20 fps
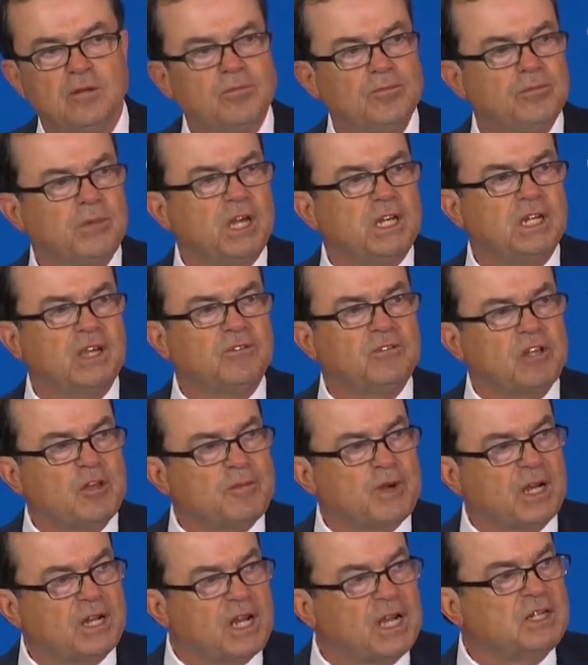Many of them
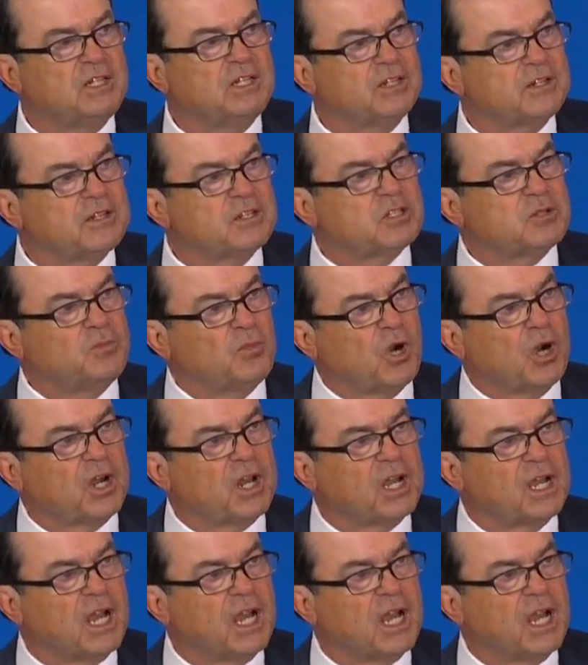are not here this morning.